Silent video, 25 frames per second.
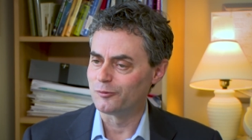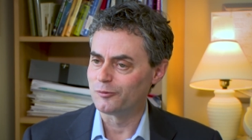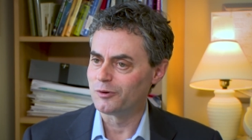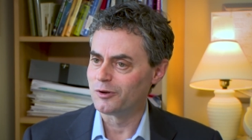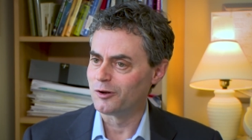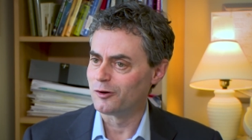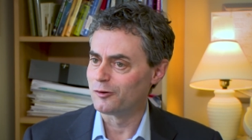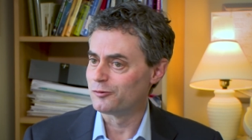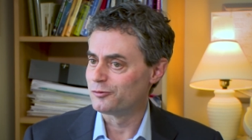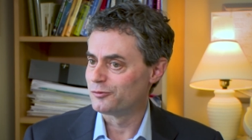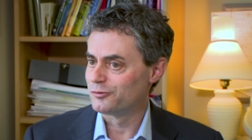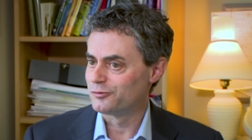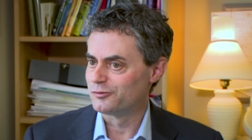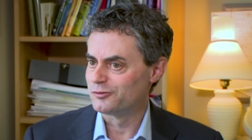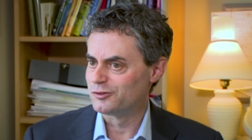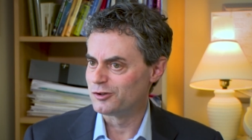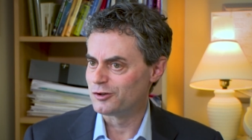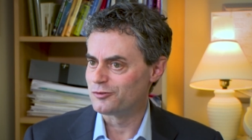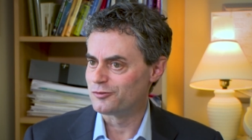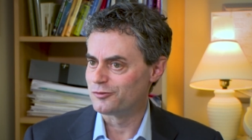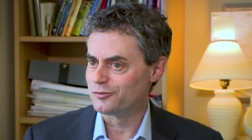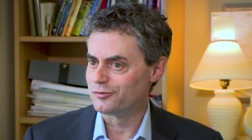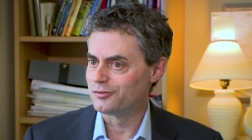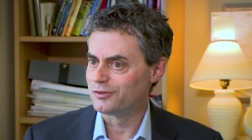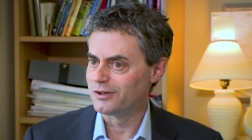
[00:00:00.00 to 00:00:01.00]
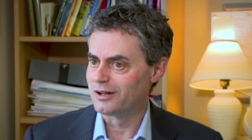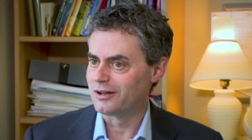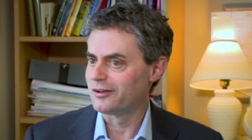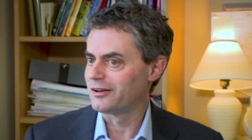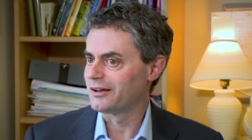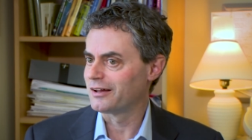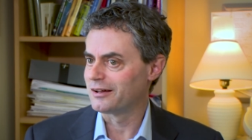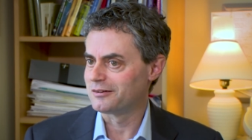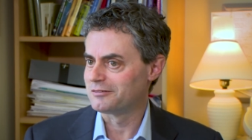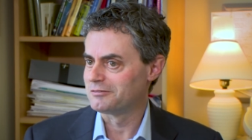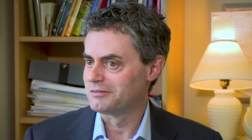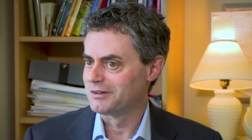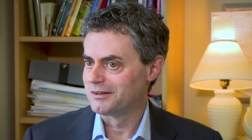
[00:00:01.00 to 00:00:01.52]
you know, f just
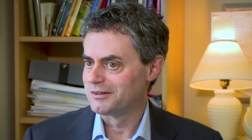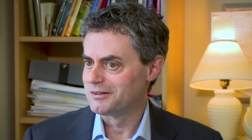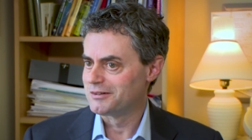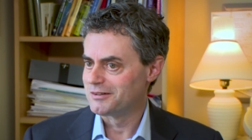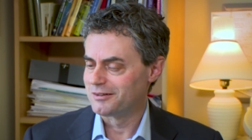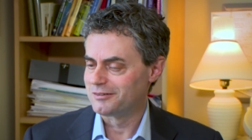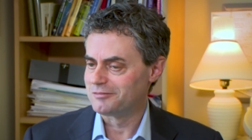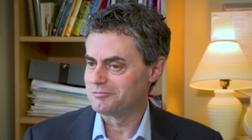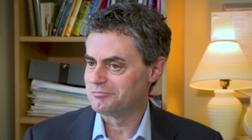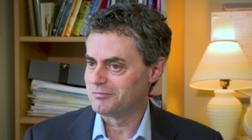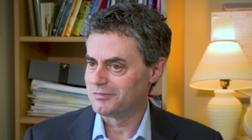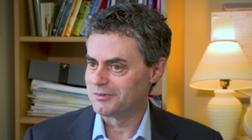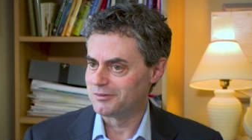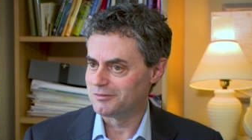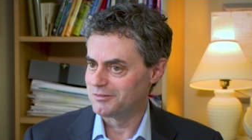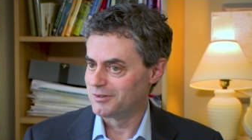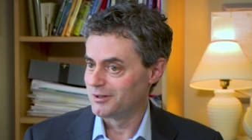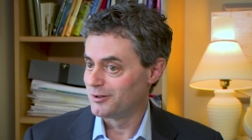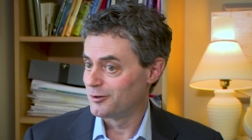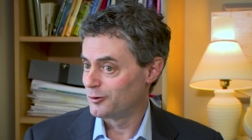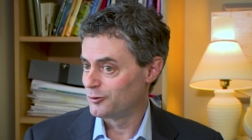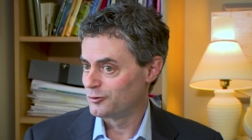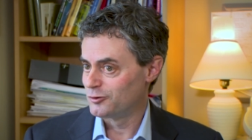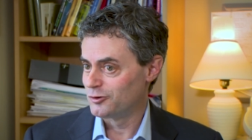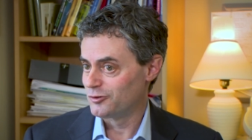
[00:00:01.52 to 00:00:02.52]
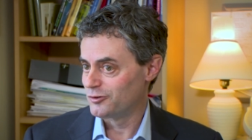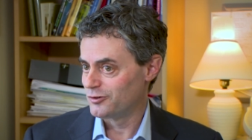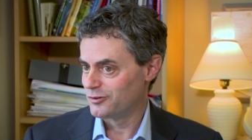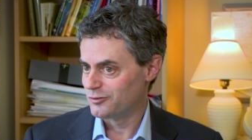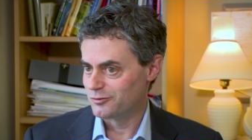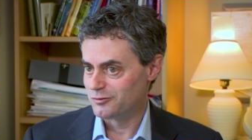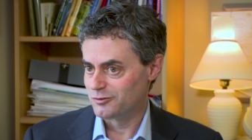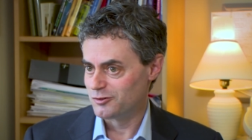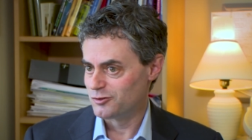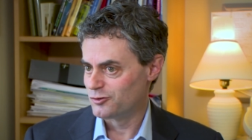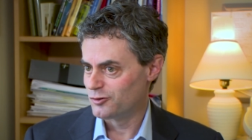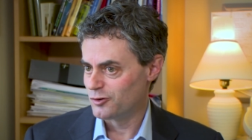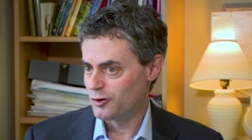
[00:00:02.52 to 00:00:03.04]
feeling, you know,
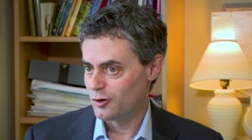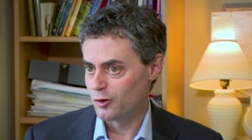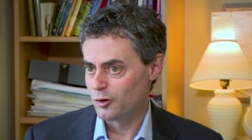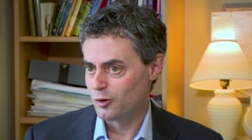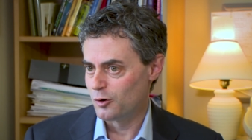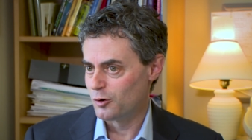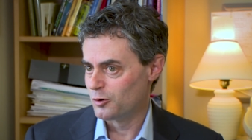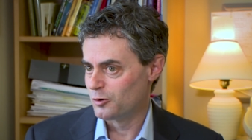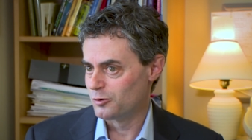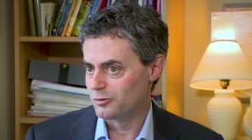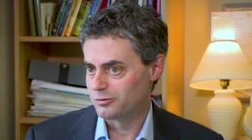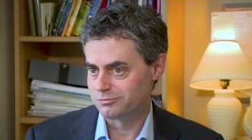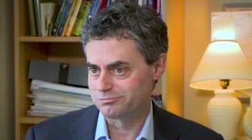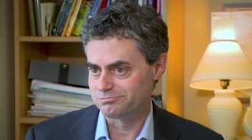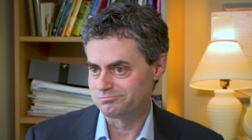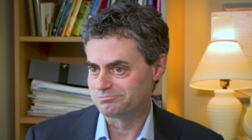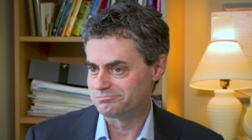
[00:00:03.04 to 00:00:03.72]
just so